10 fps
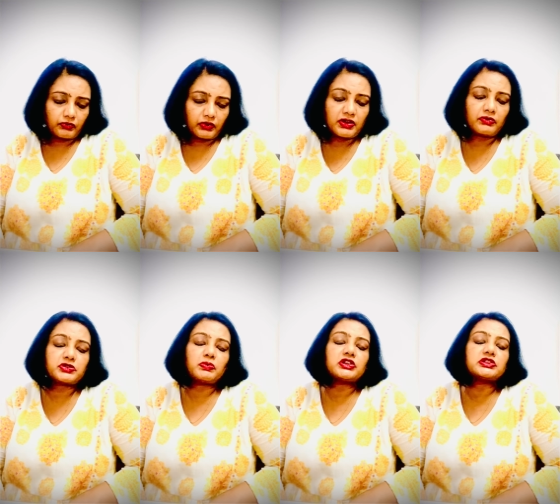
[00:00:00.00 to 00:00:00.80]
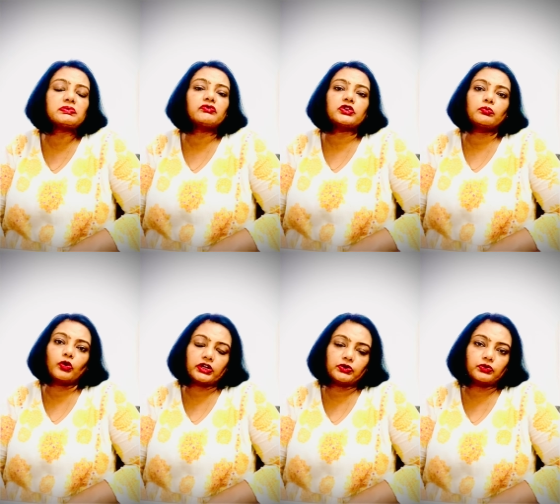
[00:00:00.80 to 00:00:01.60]
re responsible for your
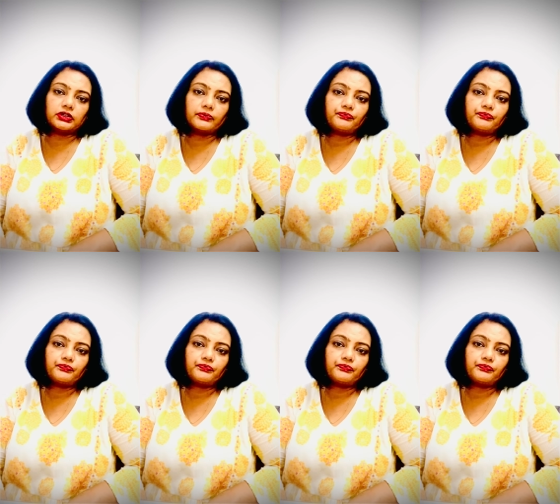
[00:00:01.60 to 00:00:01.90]
body odor.